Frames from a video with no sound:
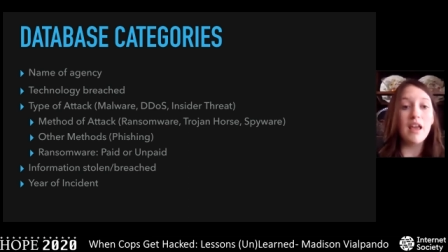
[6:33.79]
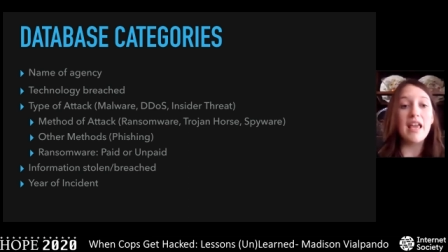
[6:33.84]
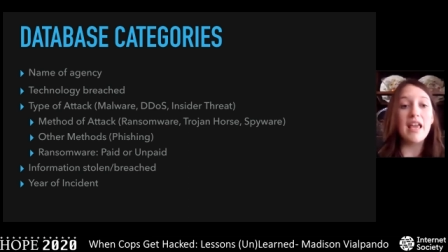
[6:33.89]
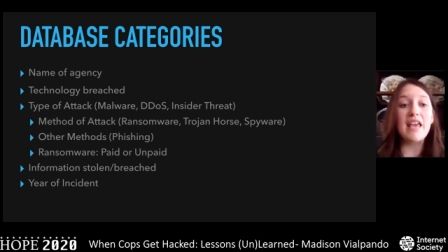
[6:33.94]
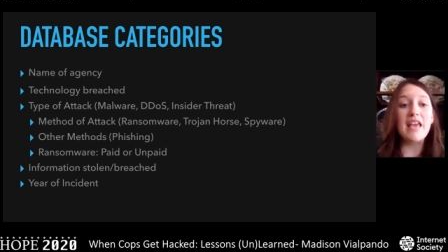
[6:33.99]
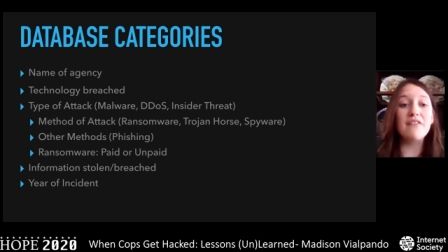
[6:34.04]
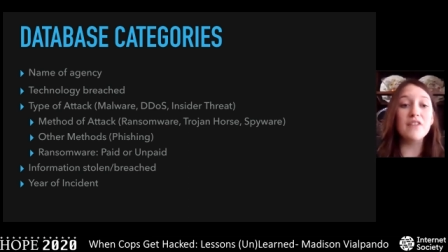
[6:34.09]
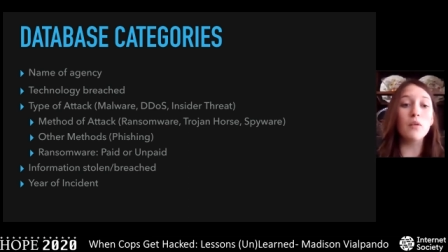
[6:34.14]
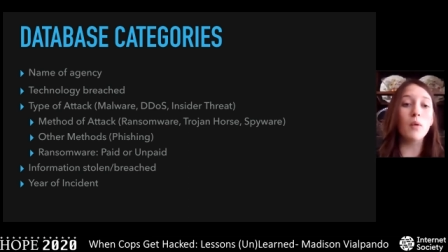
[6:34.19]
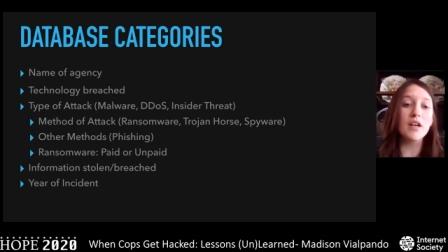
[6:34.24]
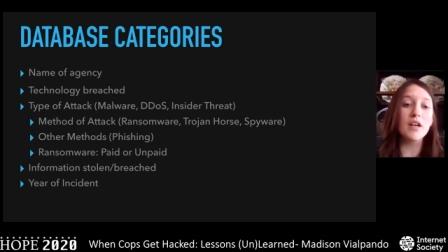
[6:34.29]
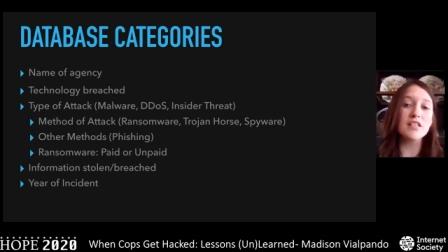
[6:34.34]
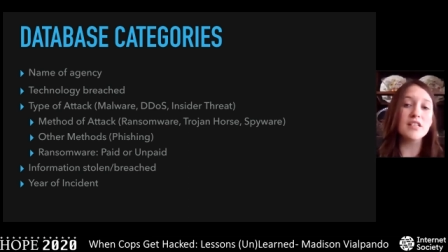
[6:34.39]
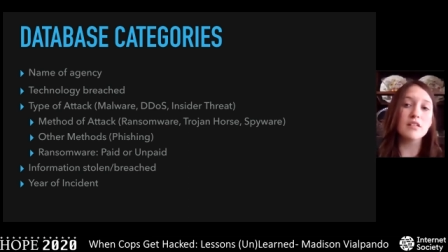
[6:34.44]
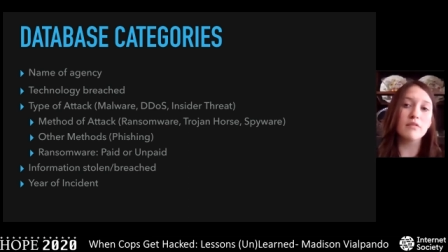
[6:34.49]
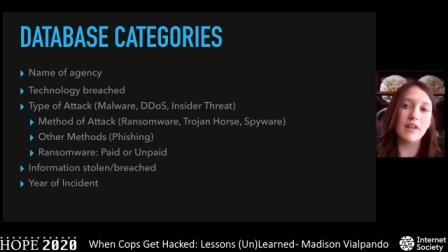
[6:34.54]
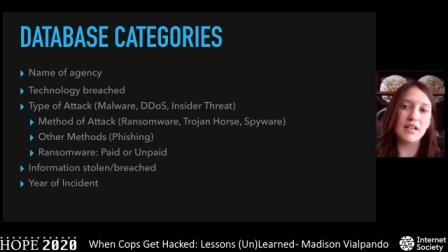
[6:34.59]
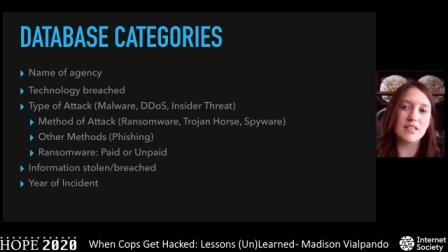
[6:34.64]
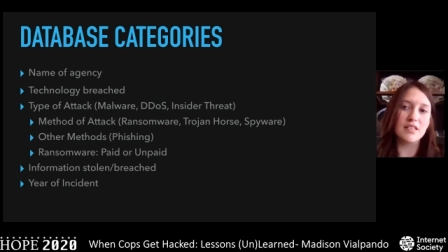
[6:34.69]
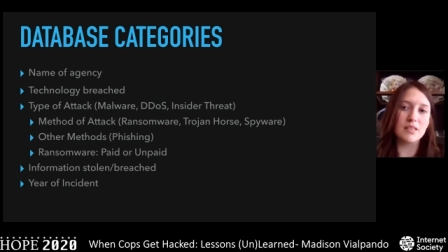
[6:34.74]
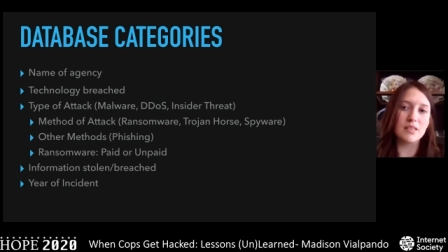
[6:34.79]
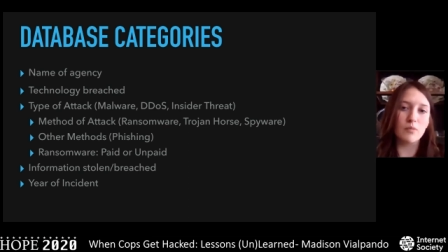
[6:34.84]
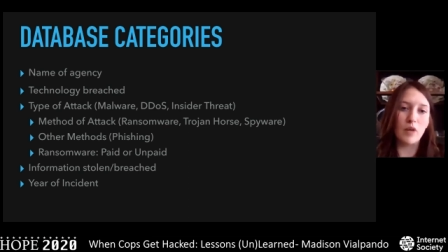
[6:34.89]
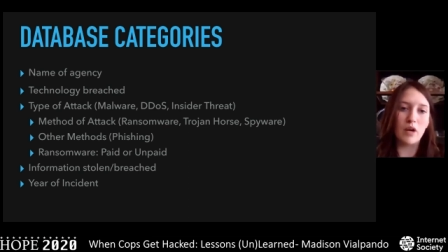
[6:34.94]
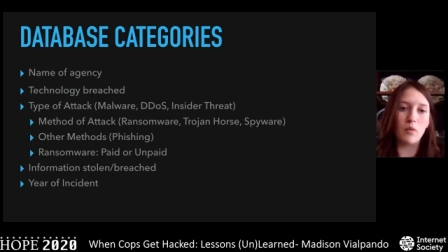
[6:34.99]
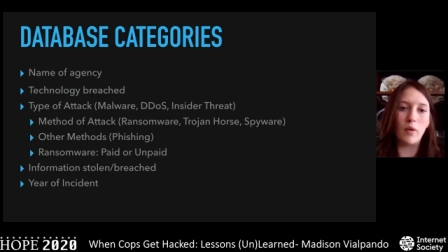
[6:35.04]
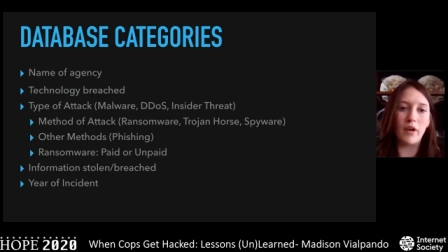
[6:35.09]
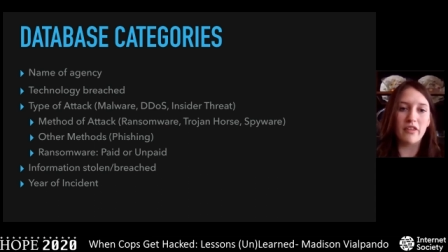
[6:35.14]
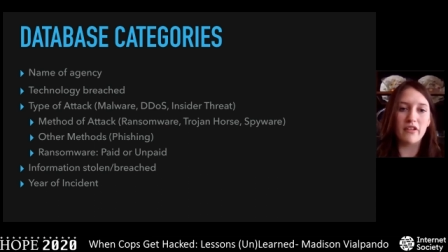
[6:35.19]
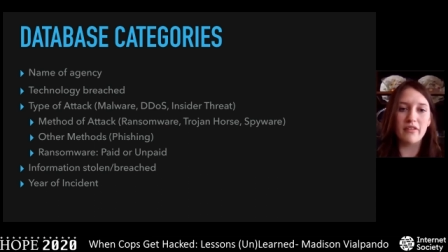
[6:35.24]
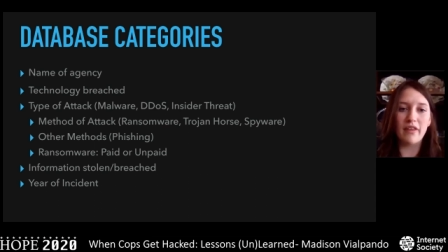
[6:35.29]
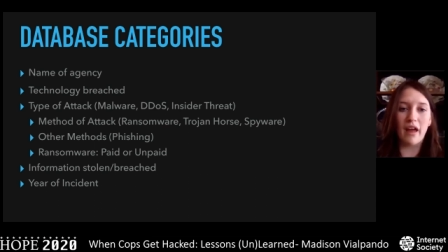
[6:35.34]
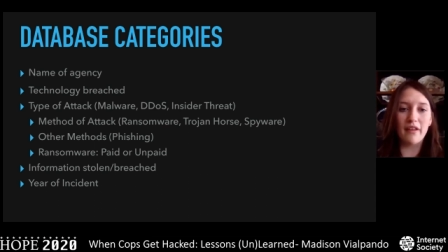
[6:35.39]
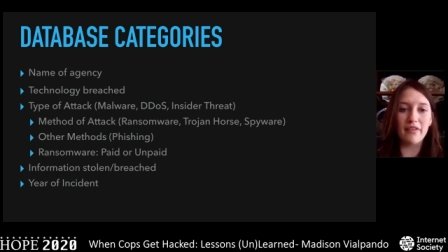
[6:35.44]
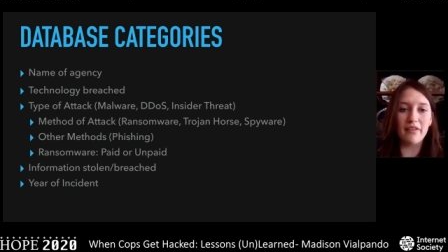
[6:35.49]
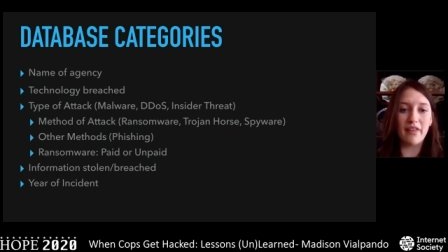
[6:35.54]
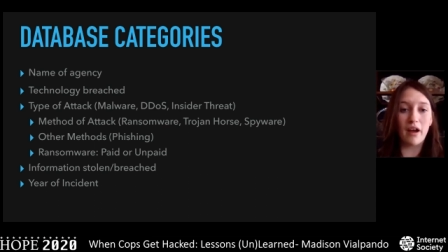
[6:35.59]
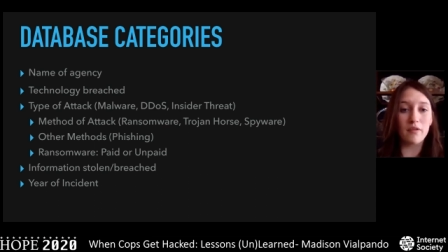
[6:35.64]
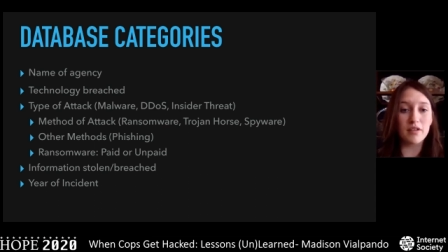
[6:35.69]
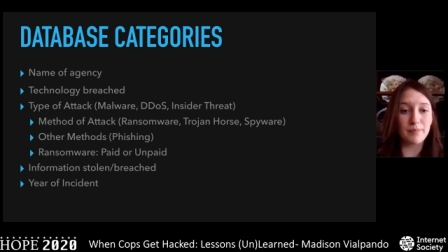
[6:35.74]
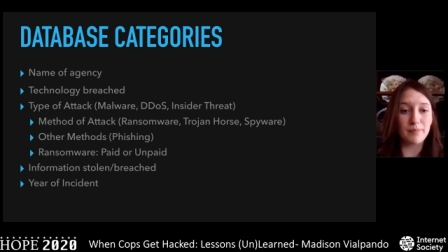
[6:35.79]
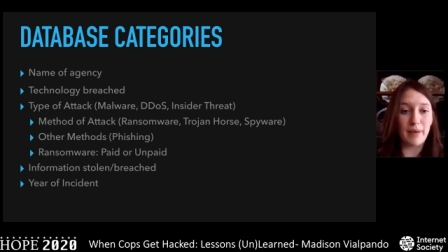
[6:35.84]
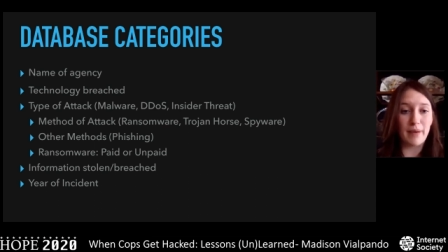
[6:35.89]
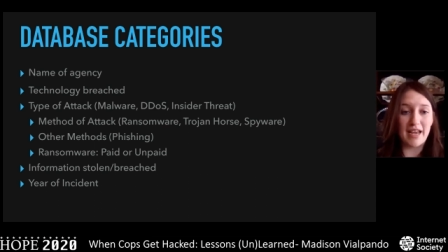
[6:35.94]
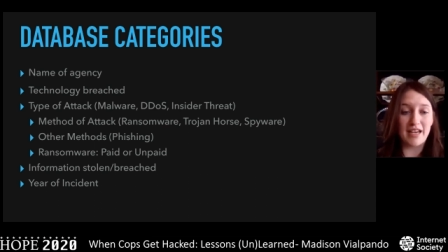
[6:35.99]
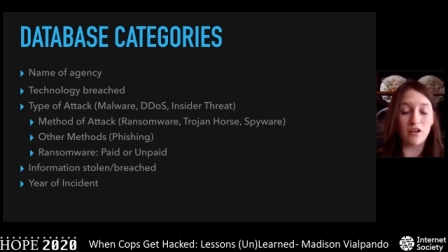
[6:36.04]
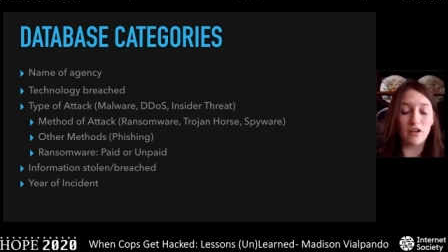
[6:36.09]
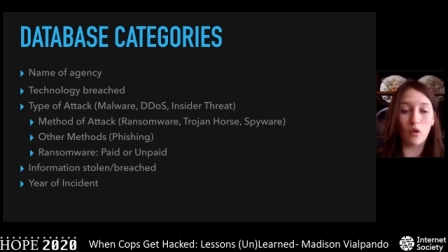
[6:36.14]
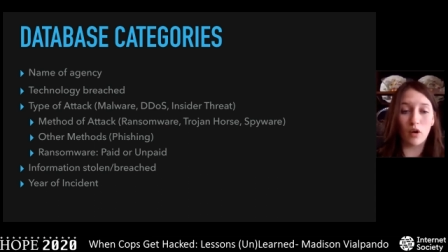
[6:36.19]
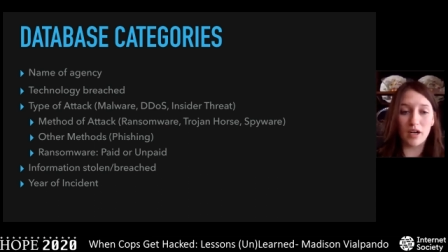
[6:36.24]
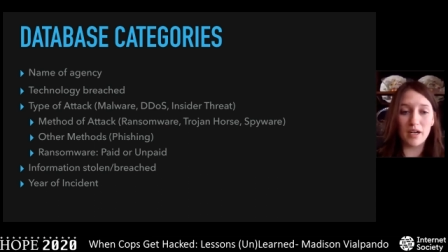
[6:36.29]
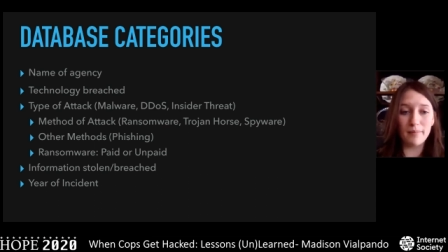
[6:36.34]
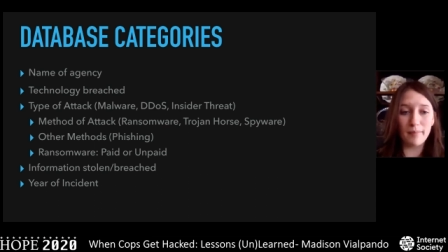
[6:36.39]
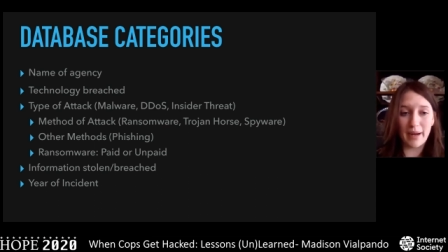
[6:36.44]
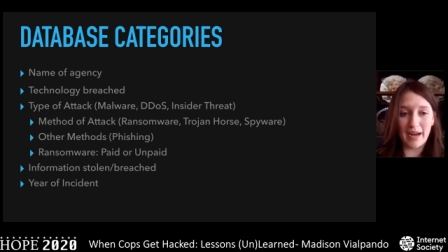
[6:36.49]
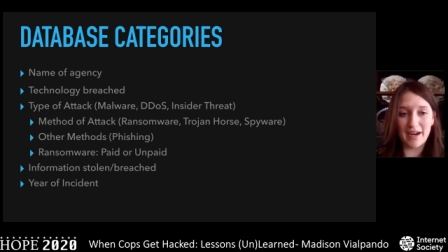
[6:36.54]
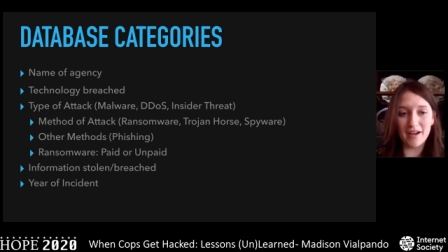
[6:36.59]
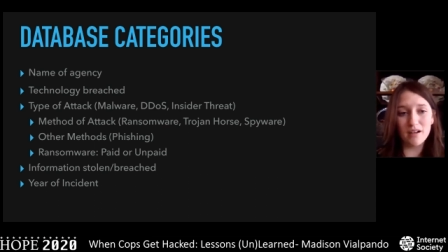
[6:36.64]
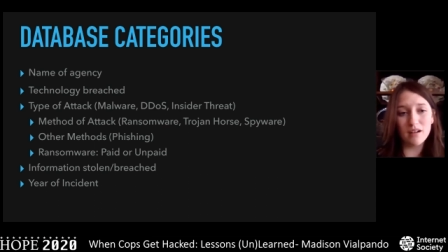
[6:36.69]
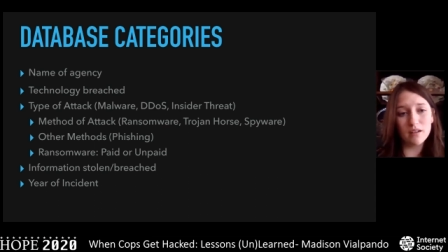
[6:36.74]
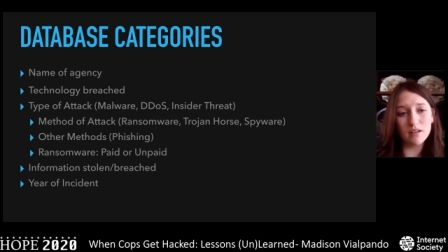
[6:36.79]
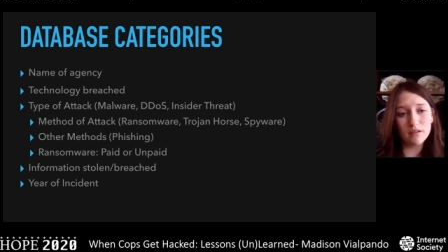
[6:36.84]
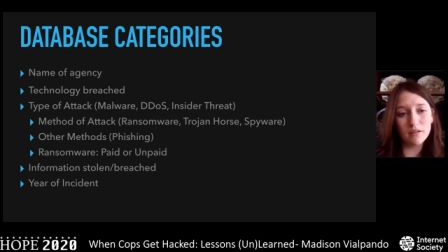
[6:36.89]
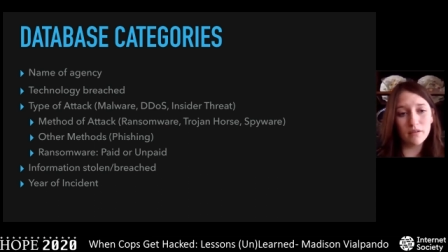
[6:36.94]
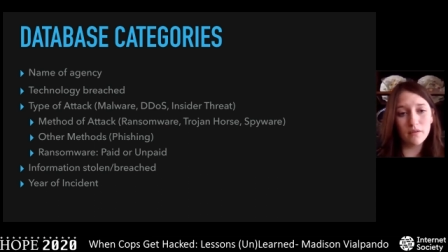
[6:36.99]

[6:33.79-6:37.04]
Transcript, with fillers: If it was a ransomware, whether or not that was paid or unpaid.